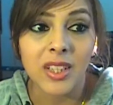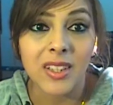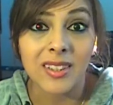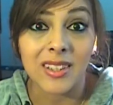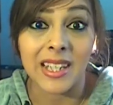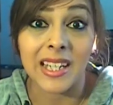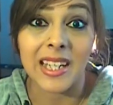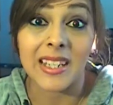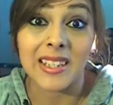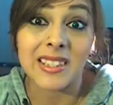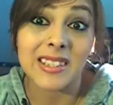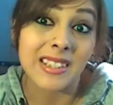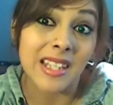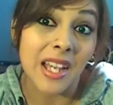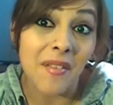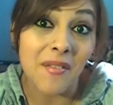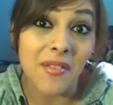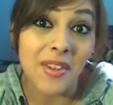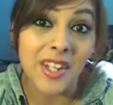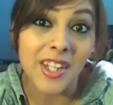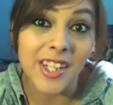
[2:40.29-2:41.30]
like at
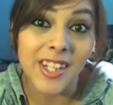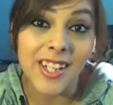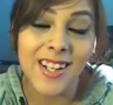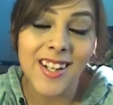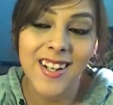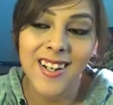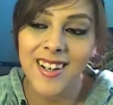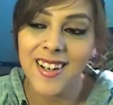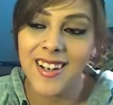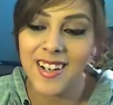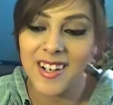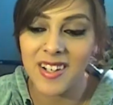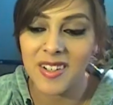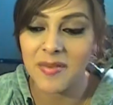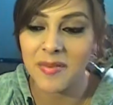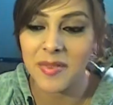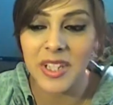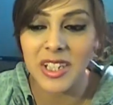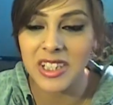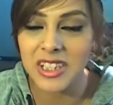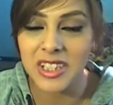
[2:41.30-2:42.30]
7.
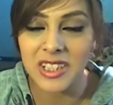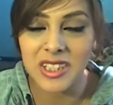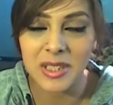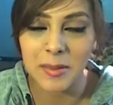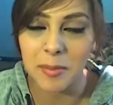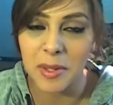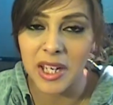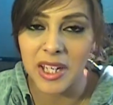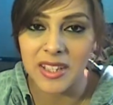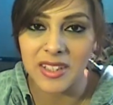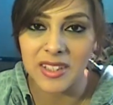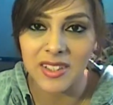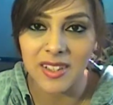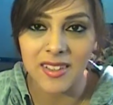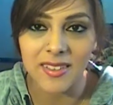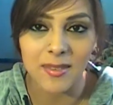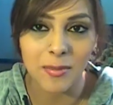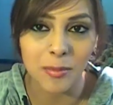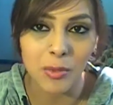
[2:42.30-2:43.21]
It just depends on